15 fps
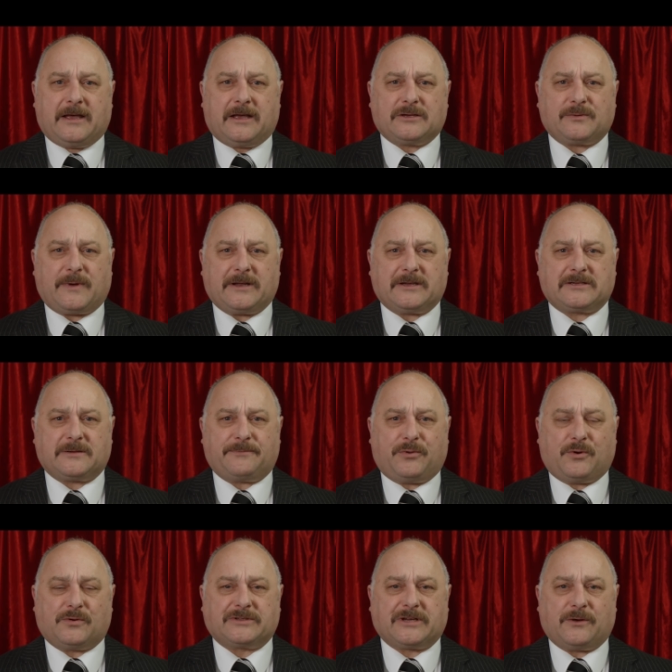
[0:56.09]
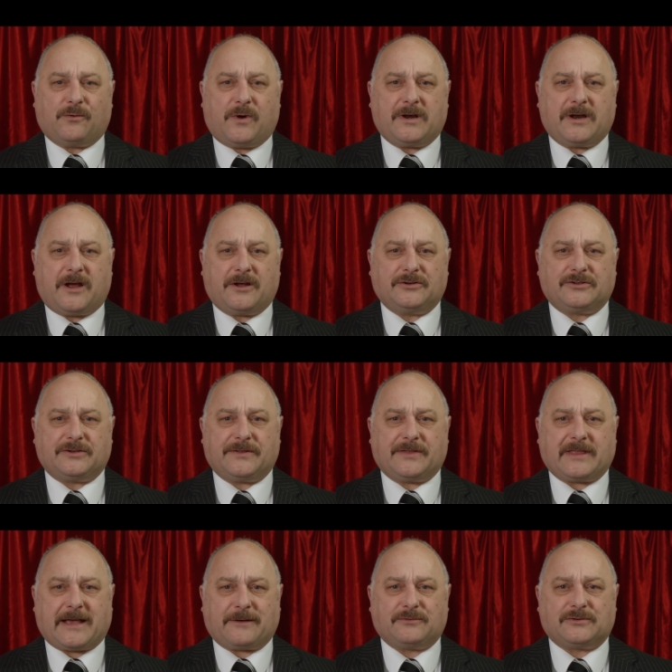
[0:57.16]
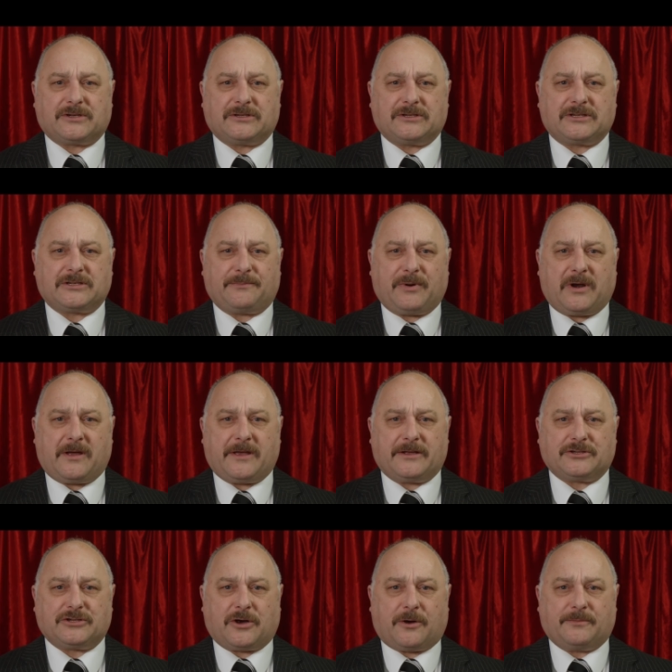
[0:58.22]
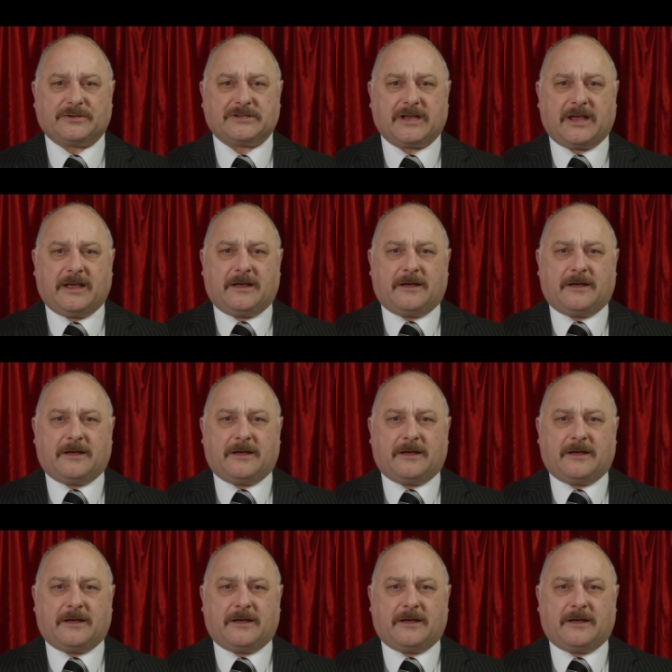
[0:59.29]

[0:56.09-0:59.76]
as well as supporting 100,000 supplier jobs.